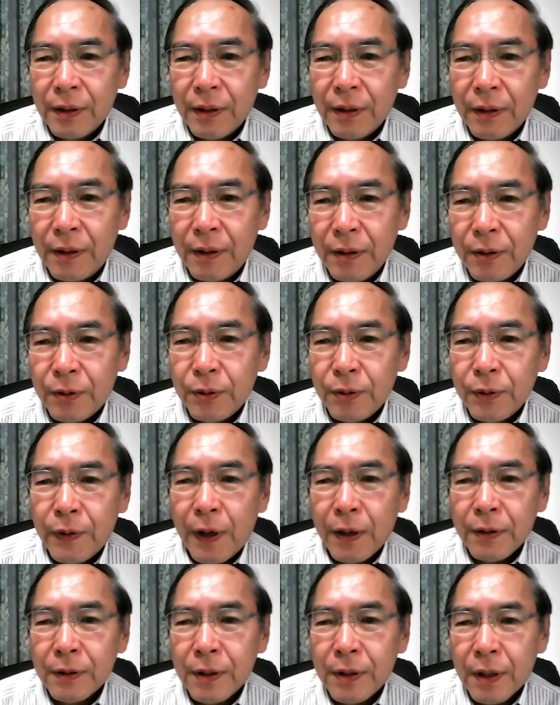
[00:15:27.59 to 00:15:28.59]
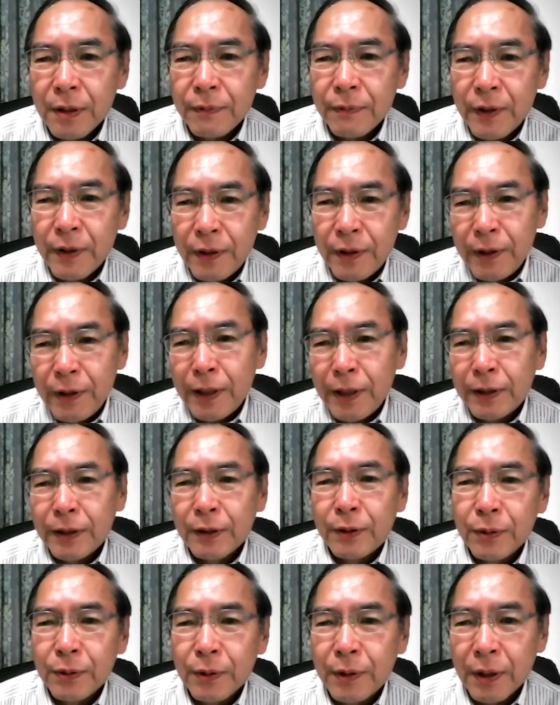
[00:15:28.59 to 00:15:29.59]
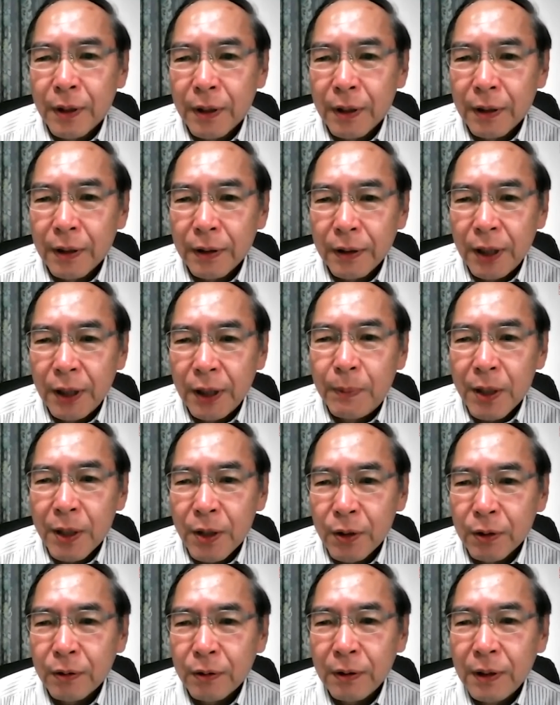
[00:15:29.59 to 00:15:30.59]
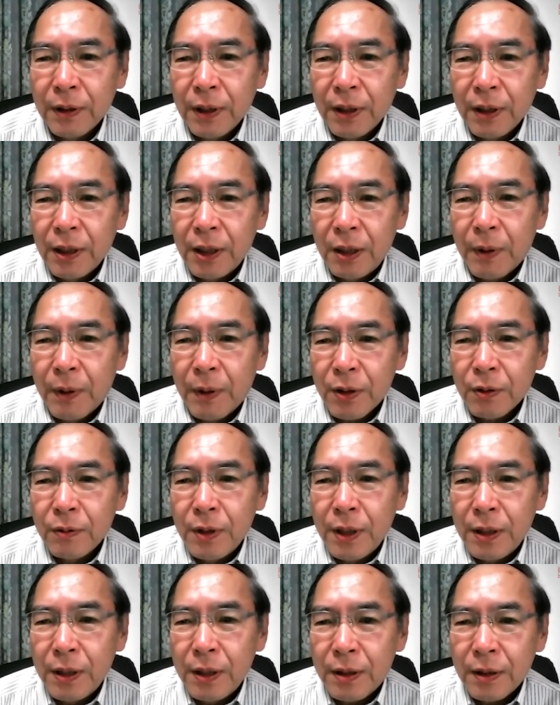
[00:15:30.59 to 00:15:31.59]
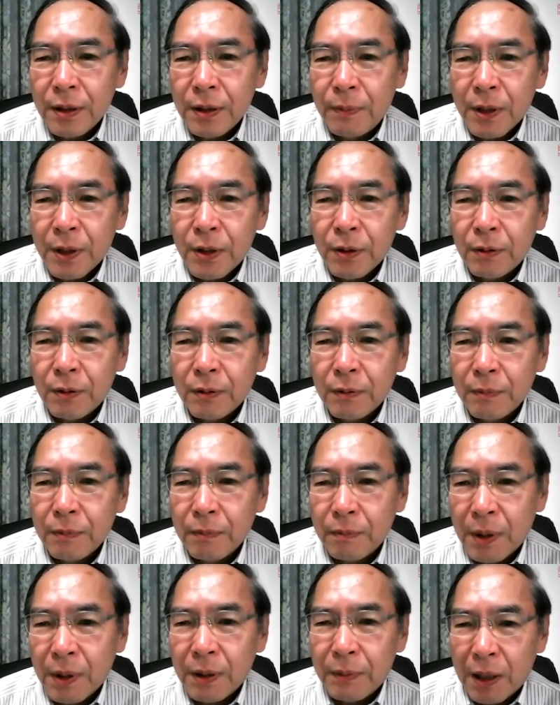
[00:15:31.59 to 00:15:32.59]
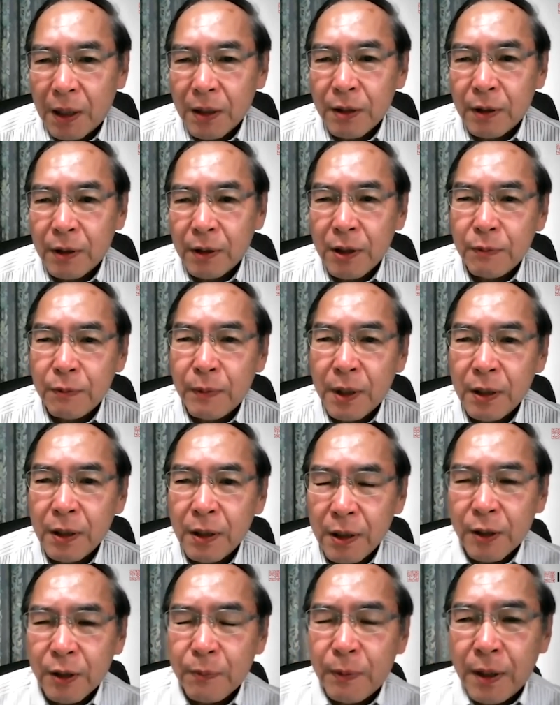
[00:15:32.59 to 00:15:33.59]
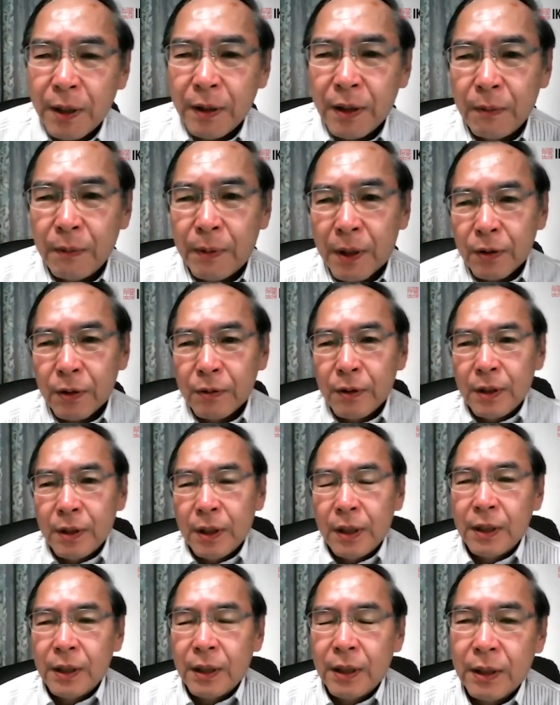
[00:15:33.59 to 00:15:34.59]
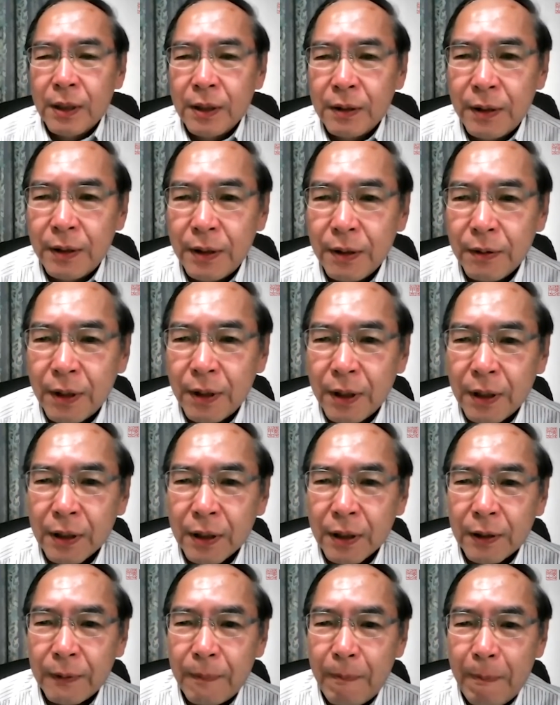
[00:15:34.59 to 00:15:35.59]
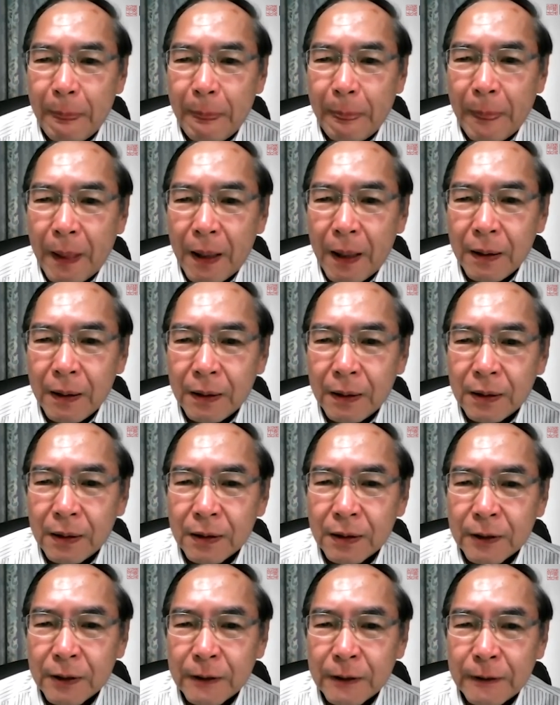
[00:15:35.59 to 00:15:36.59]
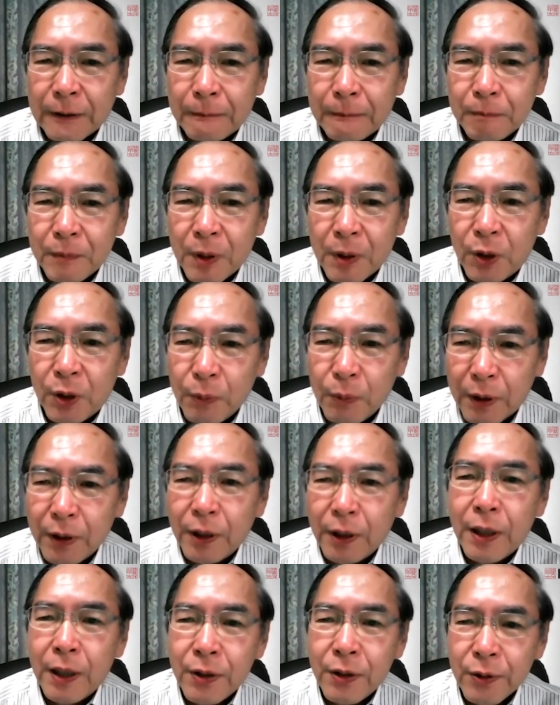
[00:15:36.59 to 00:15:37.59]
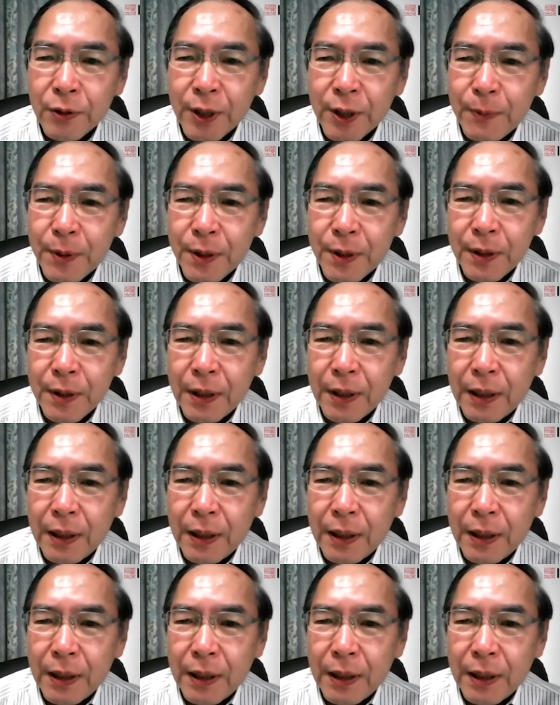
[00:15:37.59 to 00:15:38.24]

These two factors very related to the Ibasho. Ibasho needs, as I explained, the Ibasho need the human relationships.